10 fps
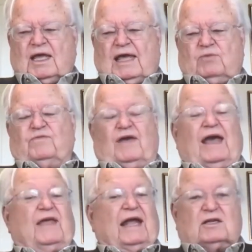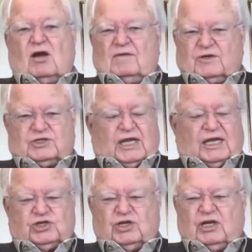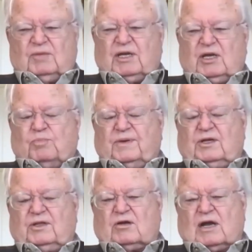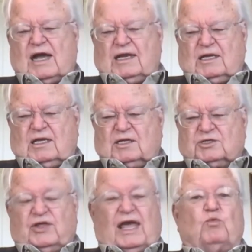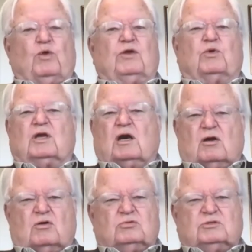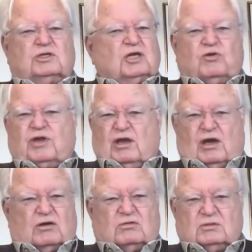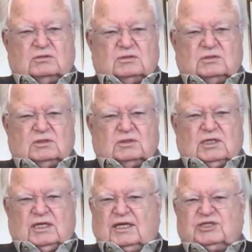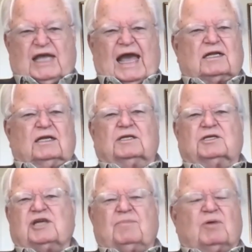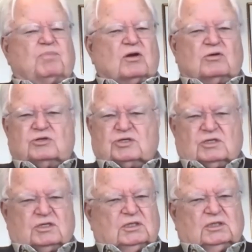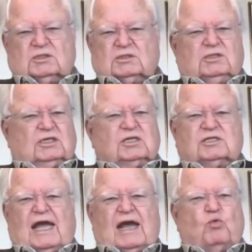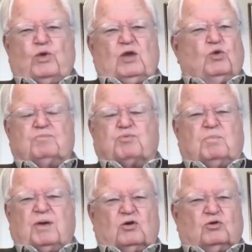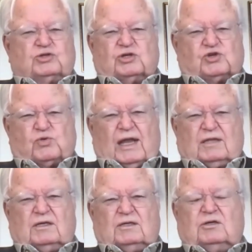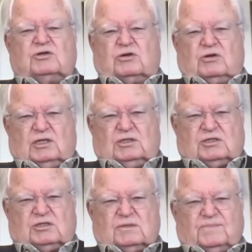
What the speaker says: And we've had that conversation and be open to their ideas. Then we would go to Tokyo, exactly the same approach. This is how we would propose to strengthen deterrence.